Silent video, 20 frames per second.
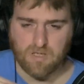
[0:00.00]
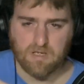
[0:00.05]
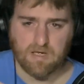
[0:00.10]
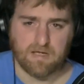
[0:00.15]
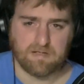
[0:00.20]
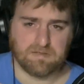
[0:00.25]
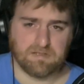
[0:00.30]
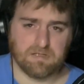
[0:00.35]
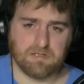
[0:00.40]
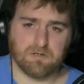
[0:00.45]
I
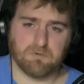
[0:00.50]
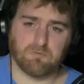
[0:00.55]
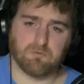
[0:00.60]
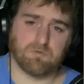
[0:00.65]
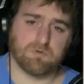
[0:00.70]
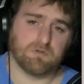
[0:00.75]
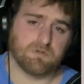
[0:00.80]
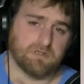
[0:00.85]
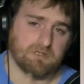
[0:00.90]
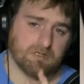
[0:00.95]
did it
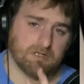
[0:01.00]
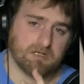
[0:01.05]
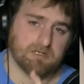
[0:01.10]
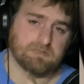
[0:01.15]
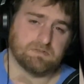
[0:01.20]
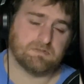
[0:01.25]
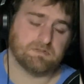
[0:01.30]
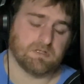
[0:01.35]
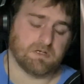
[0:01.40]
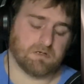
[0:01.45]
really
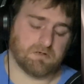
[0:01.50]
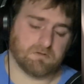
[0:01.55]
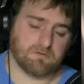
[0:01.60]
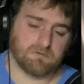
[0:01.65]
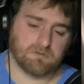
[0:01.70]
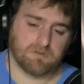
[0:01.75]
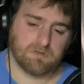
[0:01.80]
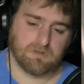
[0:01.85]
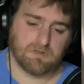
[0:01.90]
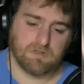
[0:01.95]
nice though.
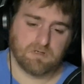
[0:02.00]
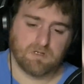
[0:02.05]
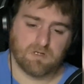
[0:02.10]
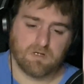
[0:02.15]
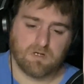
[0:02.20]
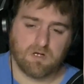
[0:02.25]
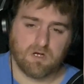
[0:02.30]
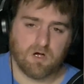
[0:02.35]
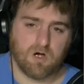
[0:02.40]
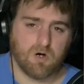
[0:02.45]

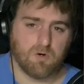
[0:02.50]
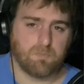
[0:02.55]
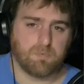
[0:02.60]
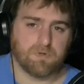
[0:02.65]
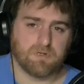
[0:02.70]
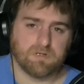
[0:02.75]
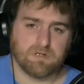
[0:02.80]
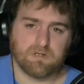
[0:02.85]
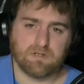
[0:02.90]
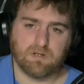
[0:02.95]

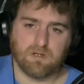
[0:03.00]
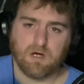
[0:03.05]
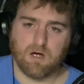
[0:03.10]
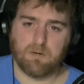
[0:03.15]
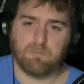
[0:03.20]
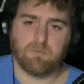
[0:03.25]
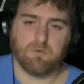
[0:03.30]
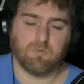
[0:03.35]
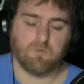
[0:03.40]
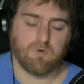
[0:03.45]
Opened
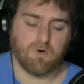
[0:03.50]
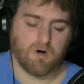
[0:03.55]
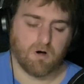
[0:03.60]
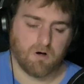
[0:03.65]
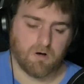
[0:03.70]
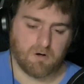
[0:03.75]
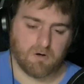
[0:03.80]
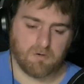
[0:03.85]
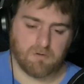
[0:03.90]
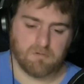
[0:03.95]
up a
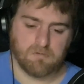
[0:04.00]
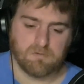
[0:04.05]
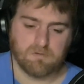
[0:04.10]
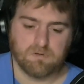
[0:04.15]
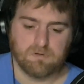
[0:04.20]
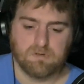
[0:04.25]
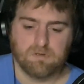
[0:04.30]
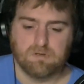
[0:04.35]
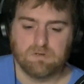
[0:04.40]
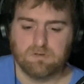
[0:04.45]
wall,
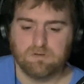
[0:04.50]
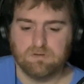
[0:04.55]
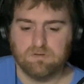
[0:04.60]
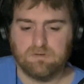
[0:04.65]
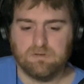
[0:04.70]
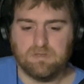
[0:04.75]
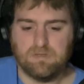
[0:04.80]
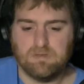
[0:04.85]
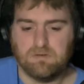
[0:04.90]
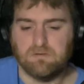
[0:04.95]

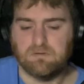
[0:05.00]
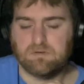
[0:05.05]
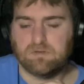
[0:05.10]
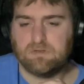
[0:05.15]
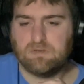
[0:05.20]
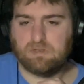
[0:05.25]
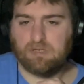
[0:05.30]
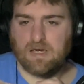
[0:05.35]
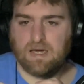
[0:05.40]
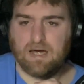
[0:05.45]
did
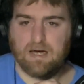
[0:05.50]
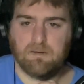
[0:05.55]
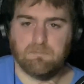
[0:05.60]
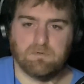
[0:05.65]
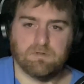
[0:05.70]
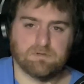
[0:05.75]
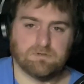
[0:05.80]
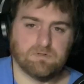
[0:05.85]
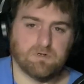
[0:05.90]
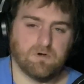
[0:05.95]

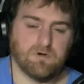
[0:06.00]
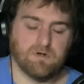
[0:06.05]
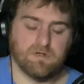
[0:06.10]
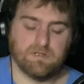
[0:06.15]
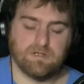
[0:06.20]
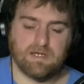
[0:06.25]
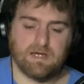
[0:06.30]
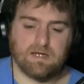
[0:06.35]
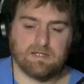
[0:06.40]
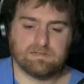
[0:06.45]
cabinets all on
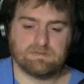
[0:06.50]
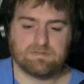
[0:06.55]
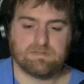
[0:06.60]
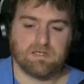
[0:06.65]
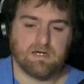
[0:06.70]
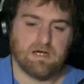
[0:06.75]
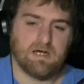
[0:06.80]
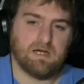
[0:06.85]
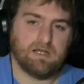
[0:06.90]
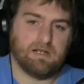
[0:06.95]
that
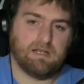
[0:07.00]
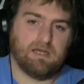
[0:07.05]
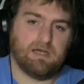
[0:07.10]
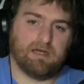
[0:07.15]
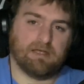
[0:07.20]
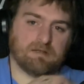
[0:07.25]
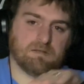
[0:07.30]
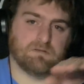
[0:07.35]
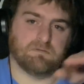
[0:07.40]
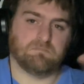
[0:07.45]
side,
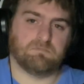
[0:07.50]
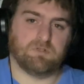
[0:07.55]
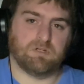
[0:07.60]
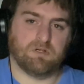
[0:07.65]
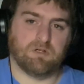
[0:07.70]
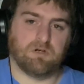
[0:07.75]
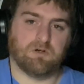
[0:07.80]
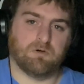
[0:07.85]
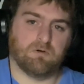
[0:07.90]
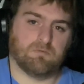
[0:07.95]
had, you
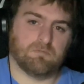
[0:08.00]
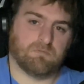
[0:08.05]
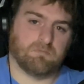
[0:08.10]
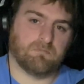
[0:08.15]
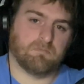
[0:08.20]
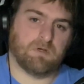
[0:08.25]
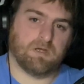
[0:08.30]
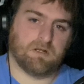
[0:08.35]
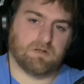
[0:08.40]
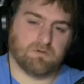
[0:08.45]
know,
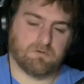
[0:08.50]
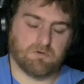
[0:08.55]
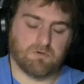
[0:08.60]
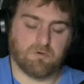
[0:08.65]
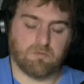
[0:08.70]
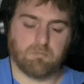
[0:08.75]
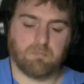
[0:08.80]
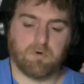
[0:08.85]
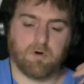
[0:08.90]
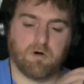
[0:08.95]
made a
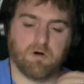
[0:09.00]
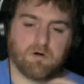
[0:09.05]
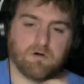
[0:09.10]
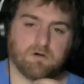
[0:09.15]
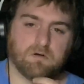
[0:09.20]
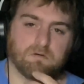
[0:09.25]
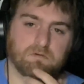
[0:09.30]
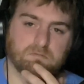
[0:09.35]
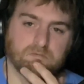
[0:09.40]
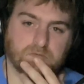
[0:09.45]
little
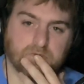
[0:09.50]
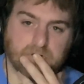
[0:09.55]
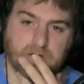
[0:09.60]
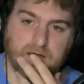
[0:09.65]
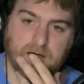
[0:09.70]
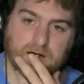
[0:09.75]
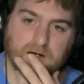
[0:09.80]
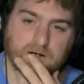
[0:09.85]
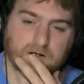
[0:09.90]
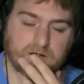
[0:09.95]
bar
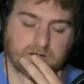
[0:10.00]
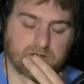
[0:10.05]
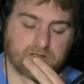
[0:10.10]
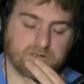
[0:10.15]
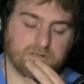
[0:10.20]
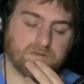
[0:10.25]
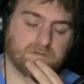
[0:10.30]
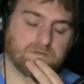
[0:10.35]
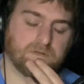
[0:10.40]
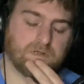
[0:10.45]
area,